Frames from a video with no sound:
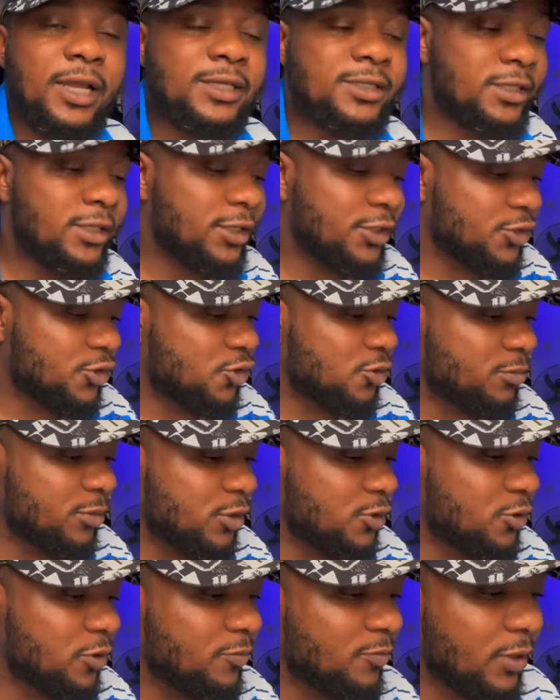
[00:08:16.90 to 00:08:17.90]
is the issue
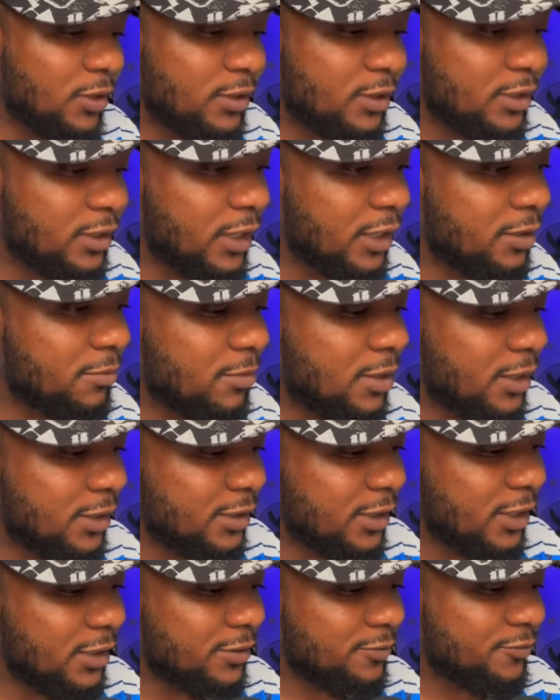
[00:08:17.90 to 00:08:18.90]
between very dark man and
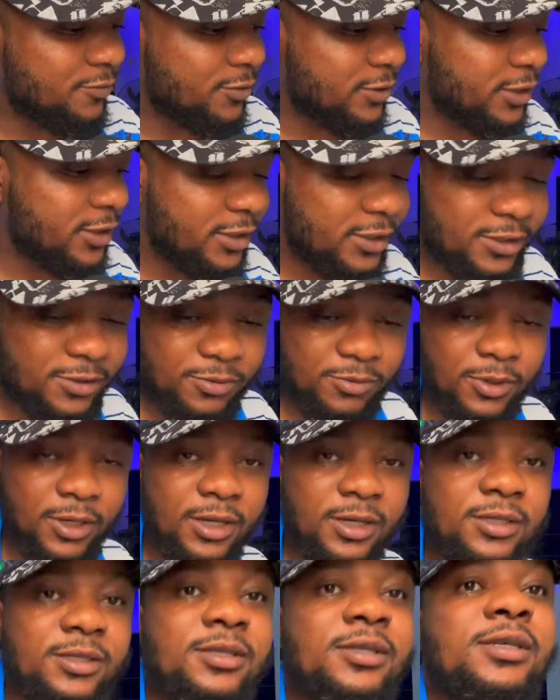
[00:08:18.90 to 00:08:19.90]
that the freeze.
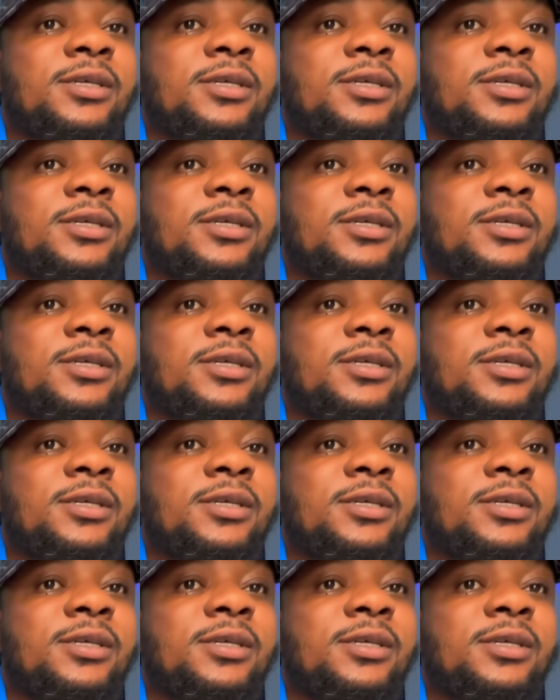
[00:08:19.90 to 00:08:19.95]
Well,